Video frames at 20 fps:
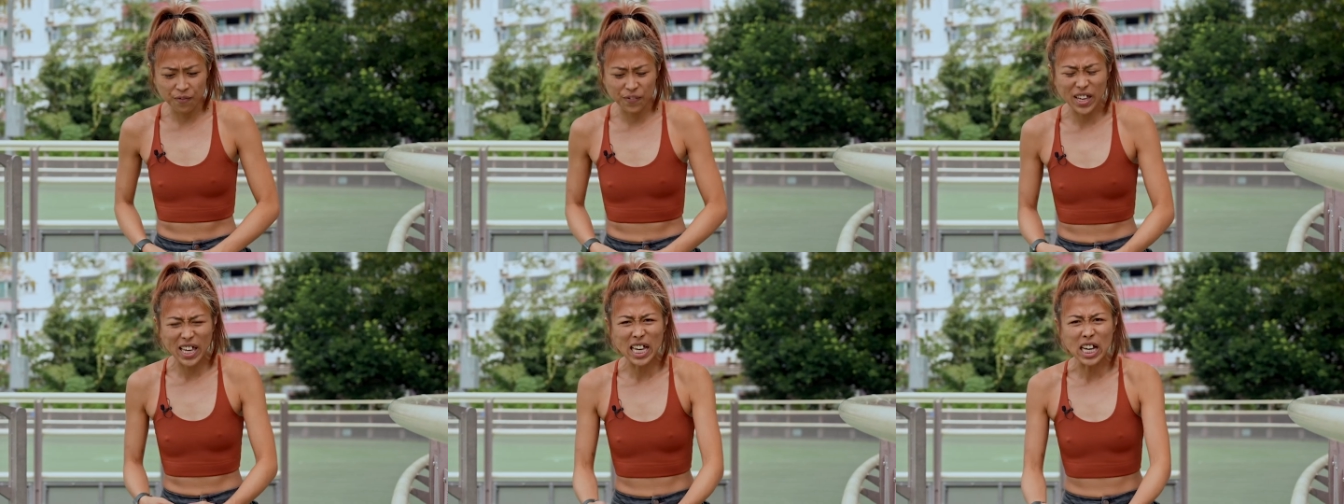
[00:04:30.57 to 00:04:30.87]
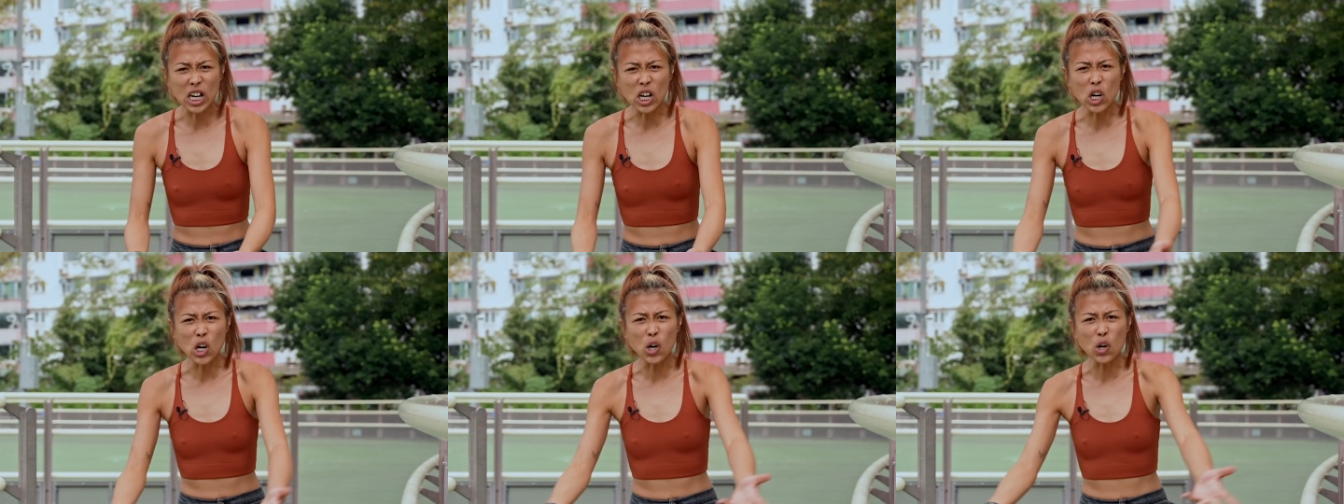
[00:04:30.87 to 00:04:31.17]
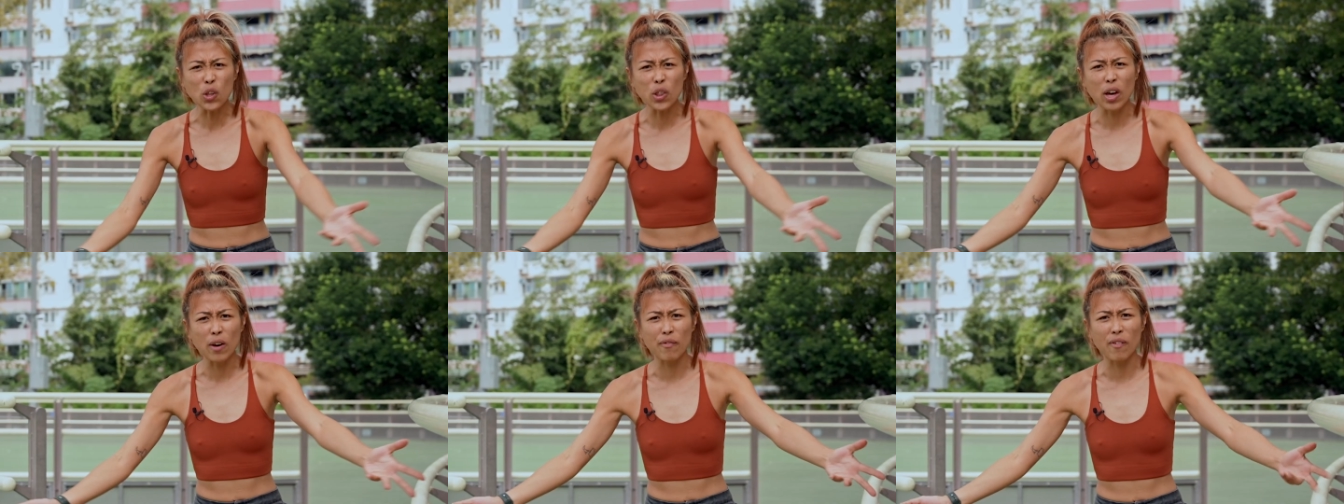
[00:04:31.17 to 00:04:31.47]

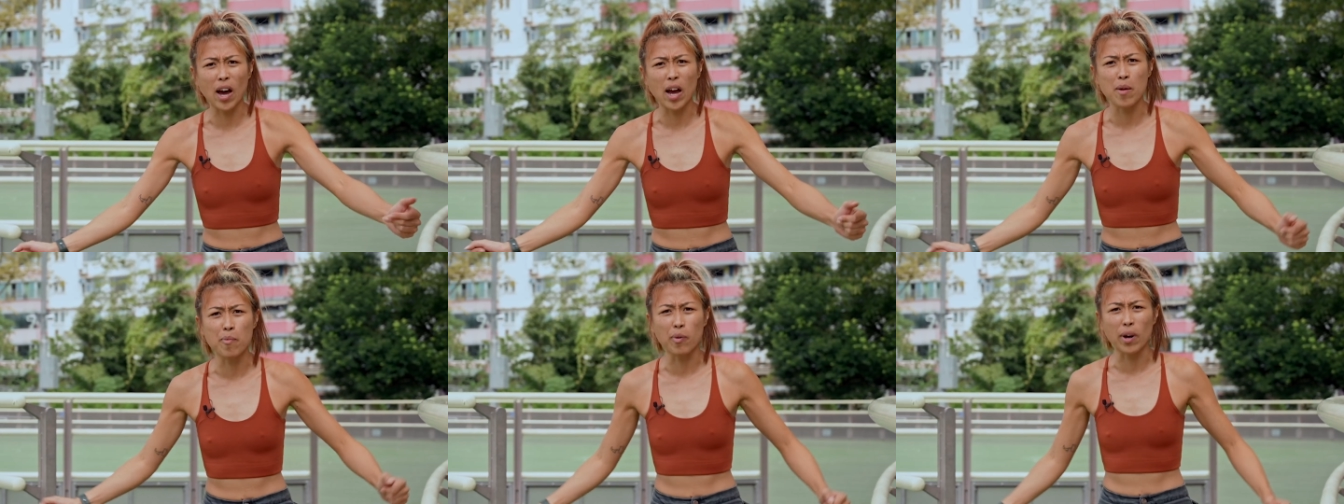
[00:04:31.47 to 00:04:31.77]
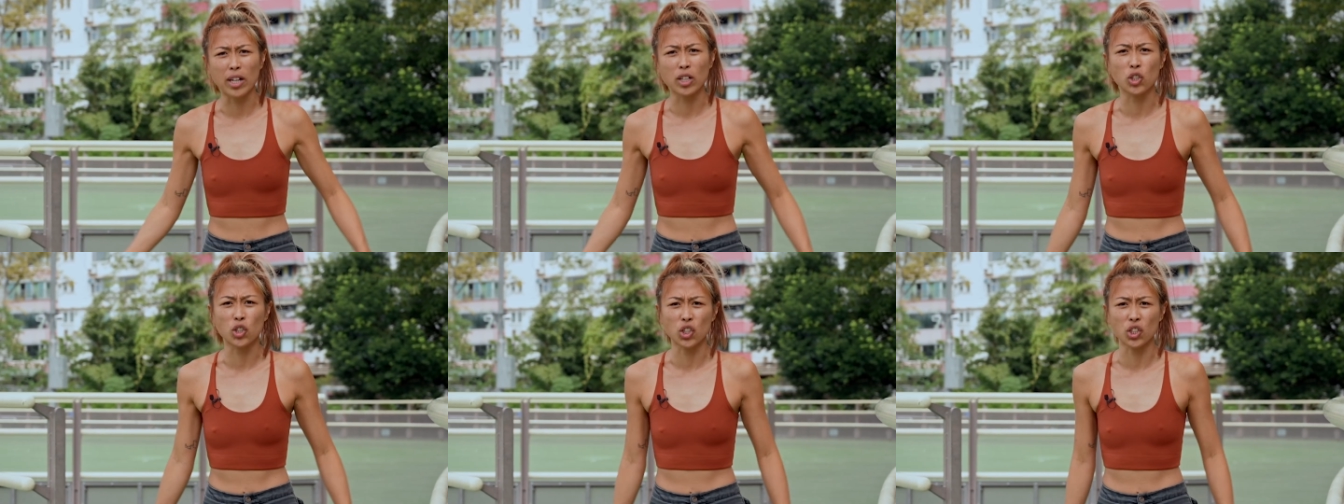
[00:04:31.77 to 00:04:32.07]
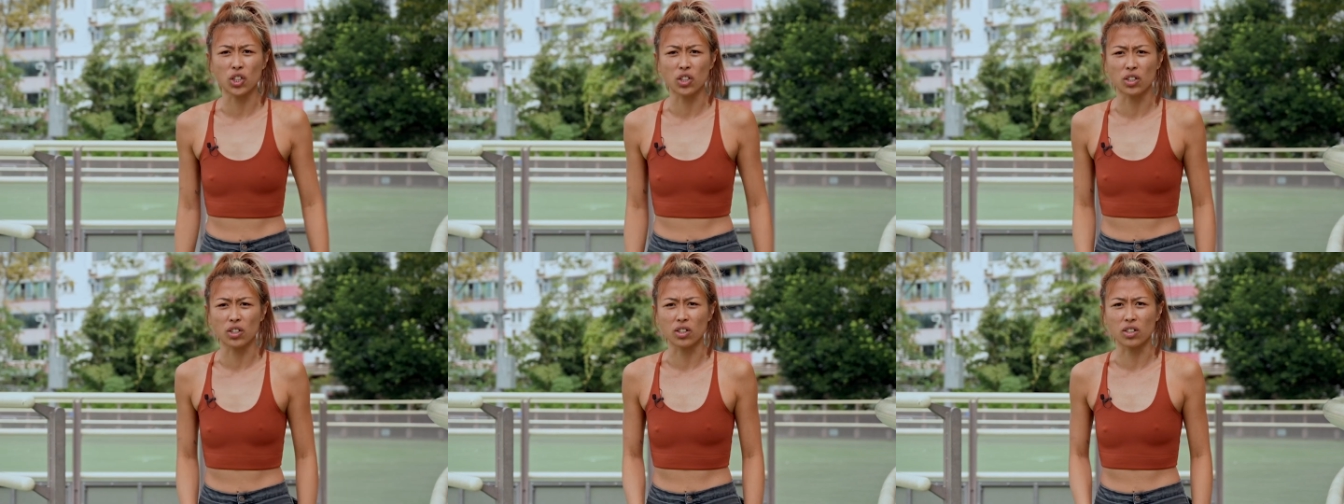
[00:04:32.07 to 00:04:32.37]
Feel the
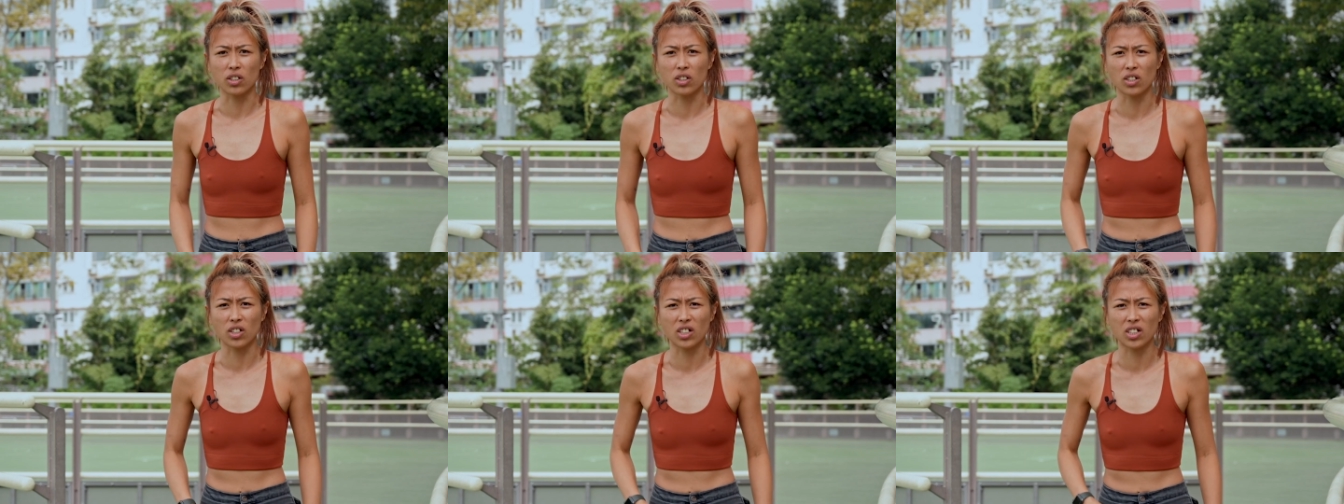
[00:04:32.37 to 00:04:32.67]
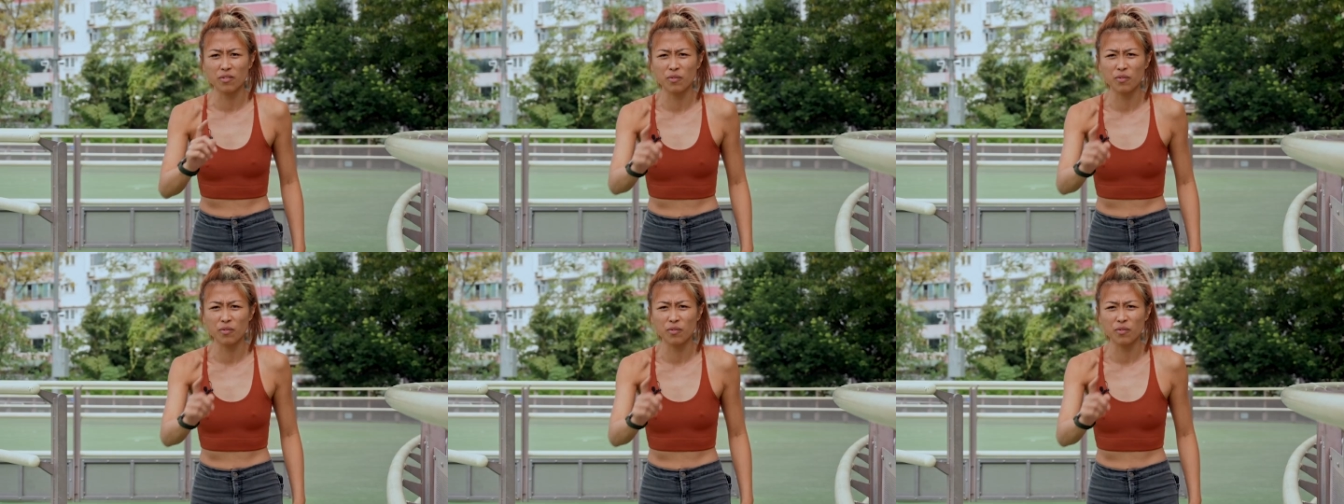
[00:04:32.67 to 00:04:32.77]
vibrations.